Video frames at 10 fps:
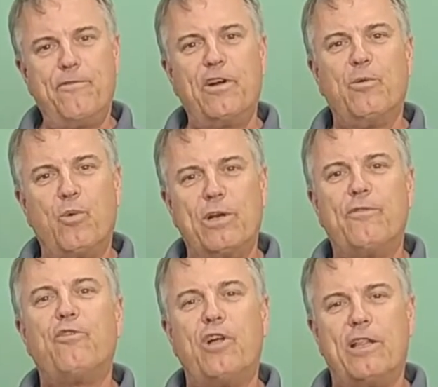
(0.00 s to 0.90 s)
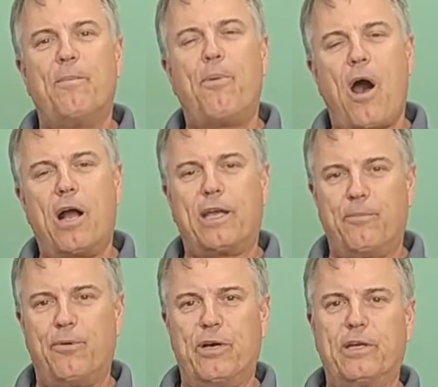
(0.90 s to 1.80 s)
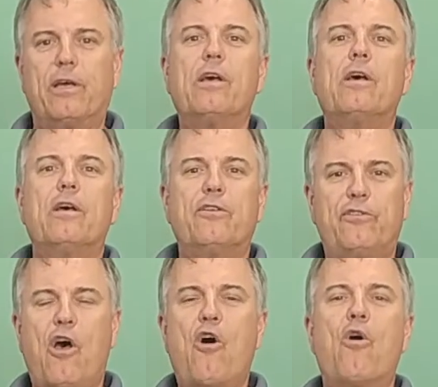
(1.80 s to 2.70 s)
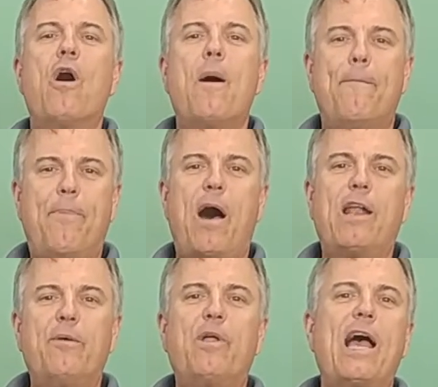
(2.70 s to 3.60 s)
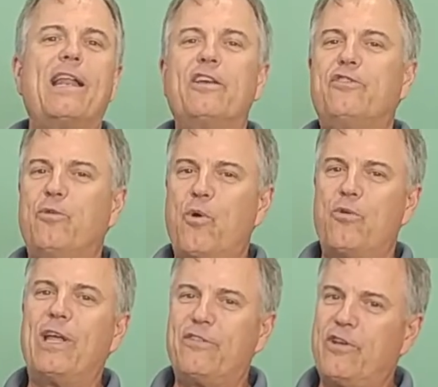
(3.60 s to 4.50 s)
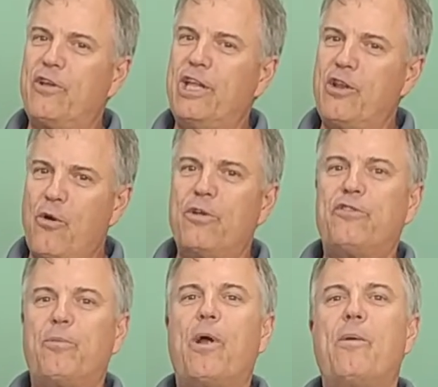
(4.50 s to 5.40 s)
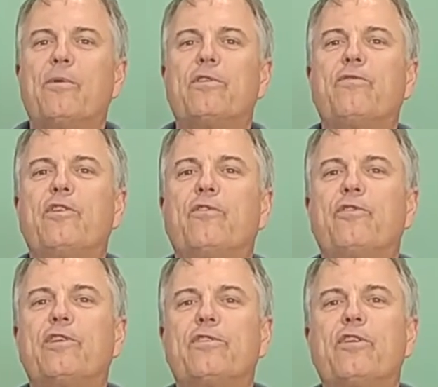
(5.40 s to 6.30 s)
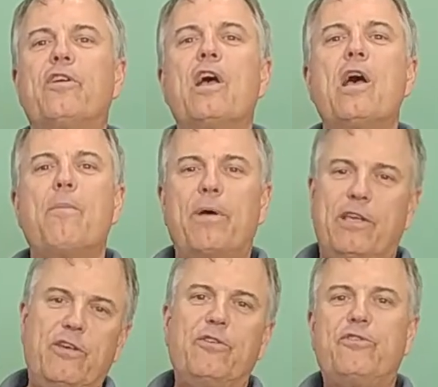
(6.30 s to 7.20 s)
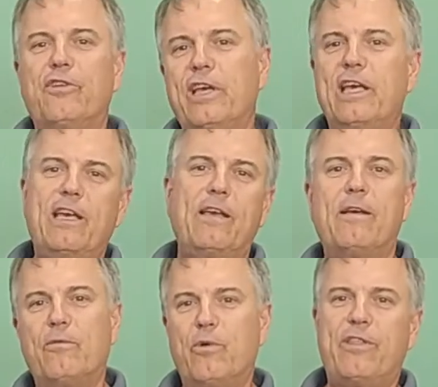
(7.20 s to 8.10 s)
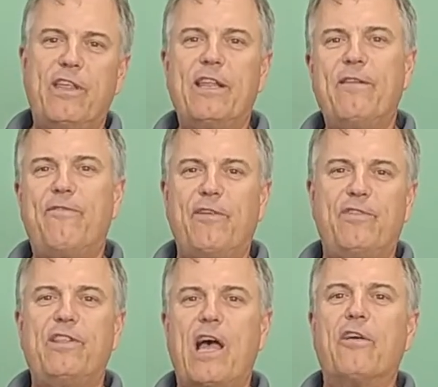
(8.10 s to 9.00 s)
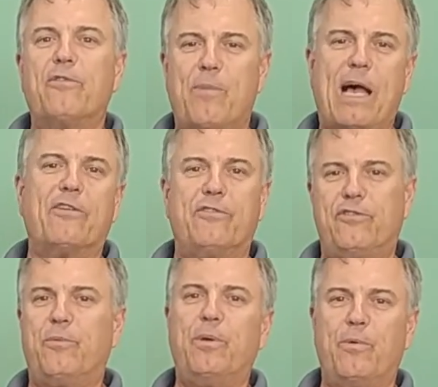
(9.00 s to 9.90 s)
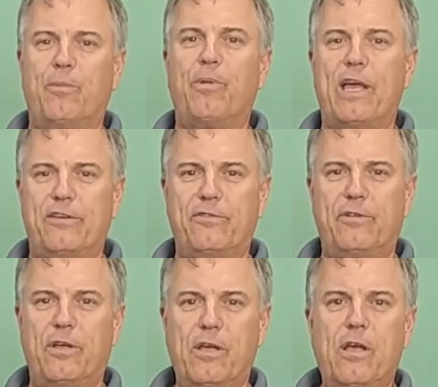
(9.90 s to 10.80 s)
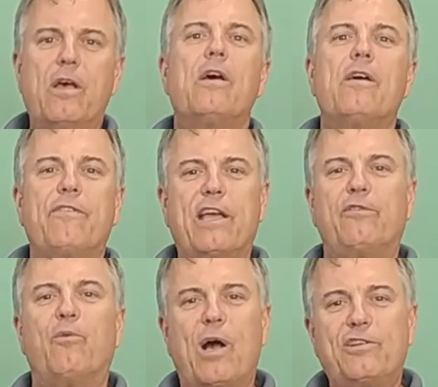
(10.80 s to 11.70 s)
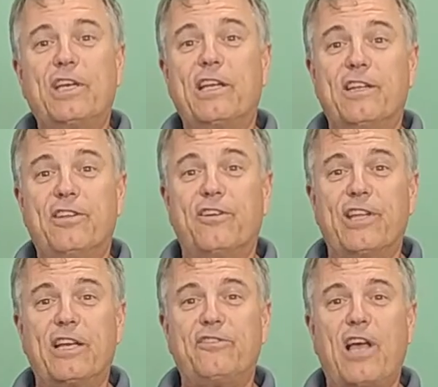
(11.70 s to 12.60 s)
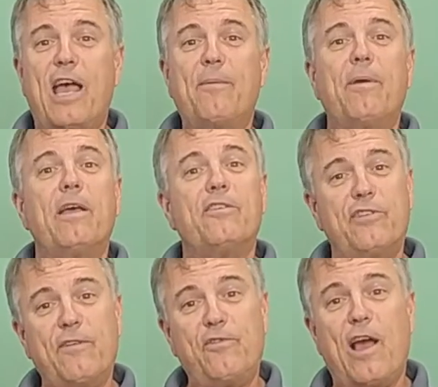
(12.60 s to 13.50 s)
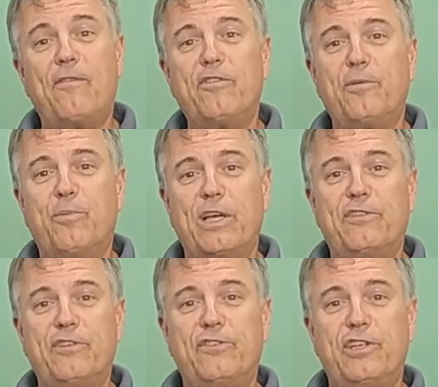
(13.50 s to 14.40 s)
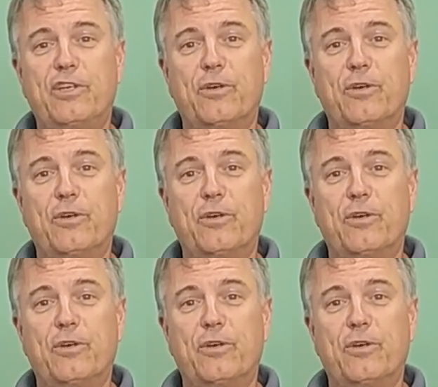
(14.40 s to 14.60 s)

very wonderful on the pocketbook. So bottom line is, you won't necessarily notice a problem with the fuel filter, but usually within 50,000 miles it should be replaced. Thanks for watching, and until next time, safe travels and blessings to